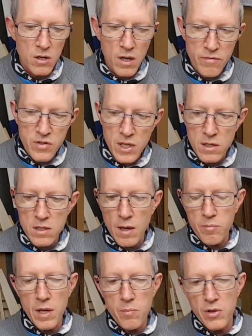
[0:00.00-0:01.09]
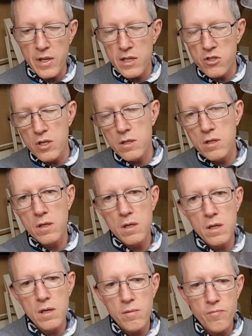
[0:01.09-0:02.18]
I've seen some people that just
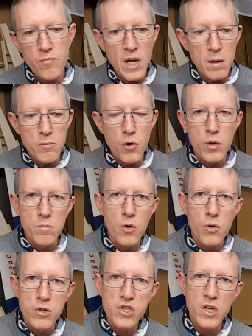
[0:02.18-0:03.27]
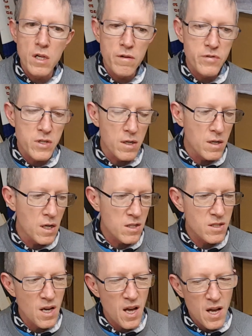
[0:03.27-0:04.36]
get more and more shelves, and
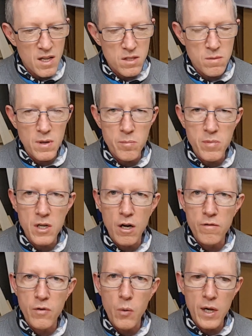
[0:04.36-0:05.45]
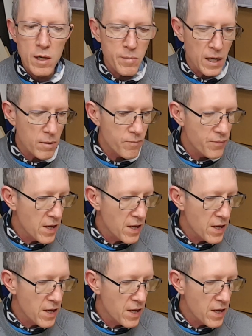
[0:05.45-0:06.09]
it's a bit overwhelming.